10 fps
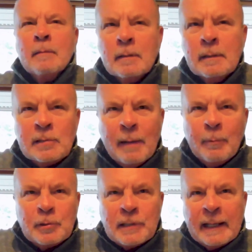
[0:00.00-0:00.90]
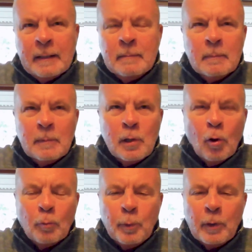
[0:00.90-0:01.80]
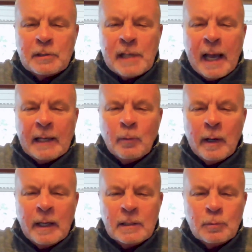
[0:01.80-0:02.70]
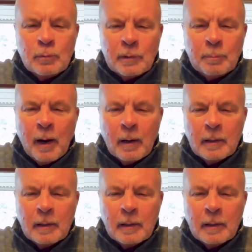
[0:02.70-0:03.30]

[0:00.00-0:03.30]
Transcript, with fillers: it's almost like a notebook sideways with part,